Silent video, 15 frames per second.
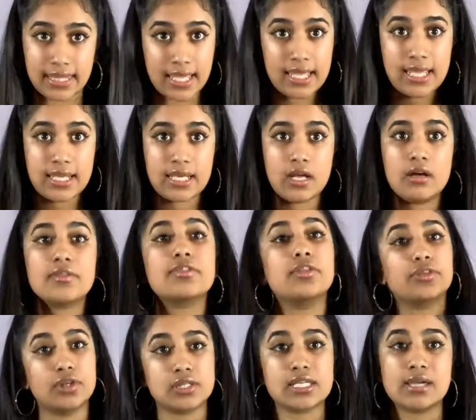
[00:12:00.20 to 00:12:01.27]
then the
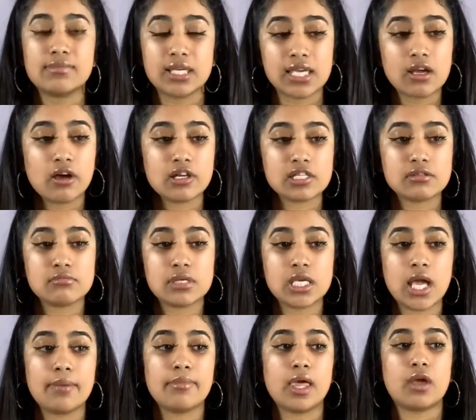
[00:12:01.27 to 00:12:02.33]
third time that he calls me,
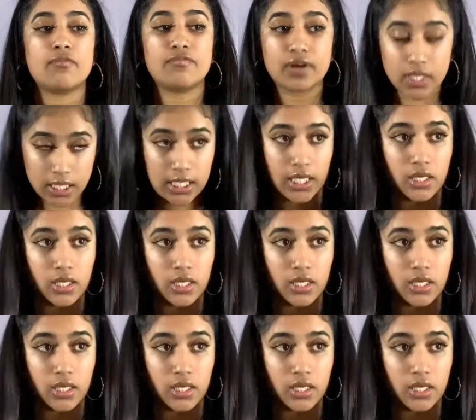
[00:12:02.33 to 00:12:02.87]
I'm like, fuck it.